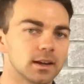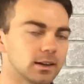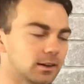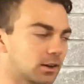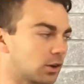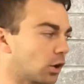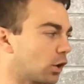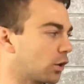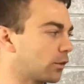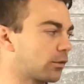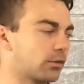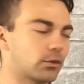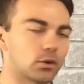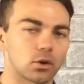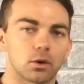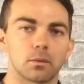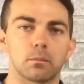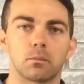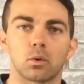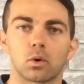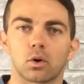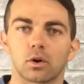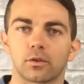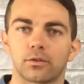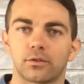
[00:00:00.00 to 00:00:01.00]
Go for a
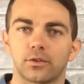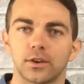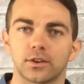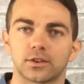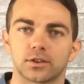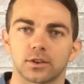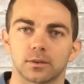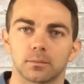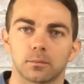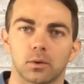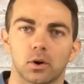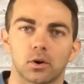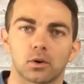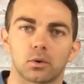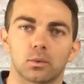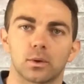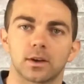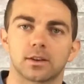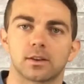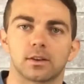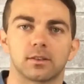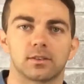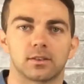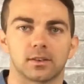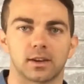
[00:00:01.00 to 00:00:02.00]
more efficient model,
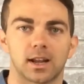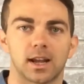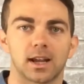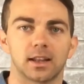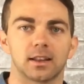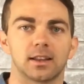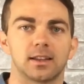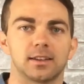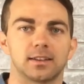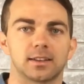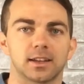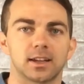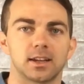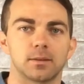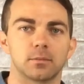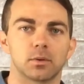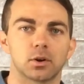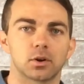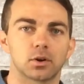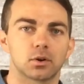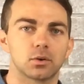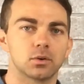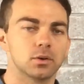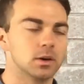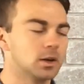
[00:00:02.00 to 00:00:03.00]
which is an LED
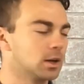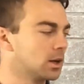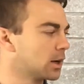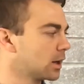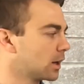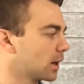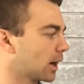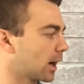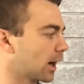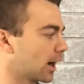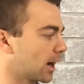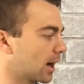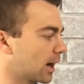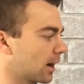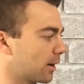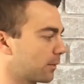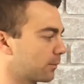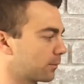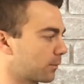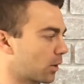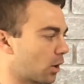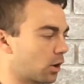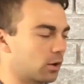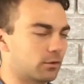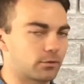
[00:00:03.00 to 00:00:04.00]
model,
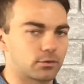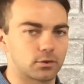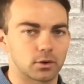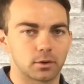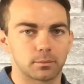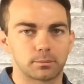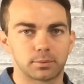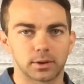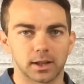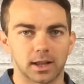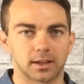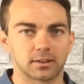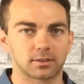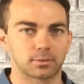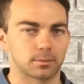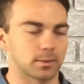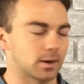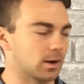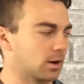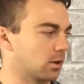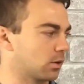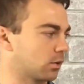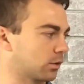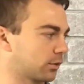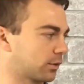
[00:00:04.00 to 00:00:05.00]
over a
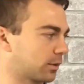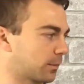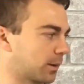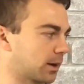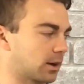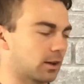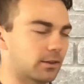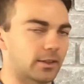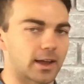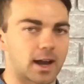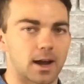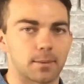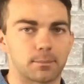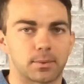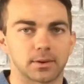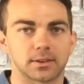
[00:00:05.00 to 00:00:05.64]
plasma or something like that.